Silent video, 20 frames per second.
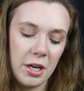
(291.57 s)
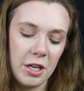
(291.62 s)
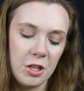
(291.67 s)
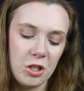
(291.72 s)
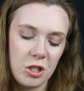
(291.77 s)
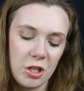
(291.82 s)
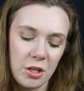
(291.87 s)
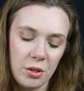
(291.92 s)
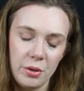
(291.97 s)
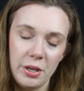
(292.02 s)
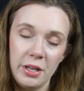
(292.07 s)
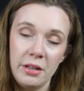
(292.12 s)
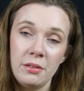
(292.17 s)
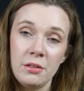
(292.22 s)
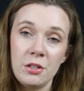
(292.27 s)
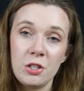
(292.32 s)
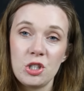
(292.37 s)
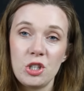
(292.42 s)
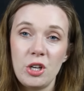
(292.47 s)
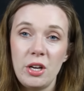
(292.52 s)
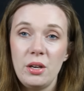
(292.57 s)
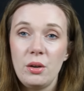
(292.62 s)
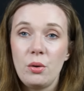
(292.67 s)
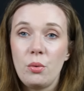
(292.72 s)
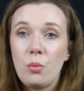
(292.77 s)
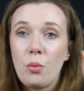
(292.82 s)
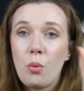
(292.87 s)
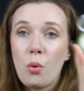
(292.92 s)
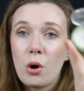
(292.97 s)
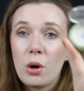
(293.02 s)
eyeshadow in the shade
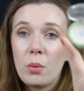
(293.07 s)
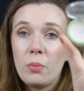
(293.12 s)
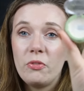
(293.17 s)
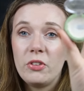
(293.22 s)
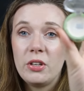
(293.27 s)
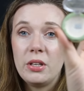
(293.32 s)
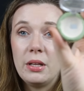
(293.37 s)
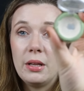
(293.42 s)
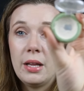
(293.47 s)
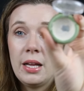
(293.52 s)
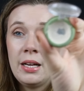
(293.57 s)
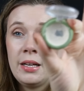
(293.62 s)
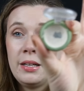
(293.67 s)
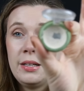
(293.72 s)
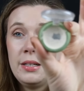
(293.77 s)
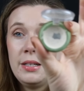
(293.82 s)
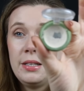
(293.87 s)
Warm Vanilla.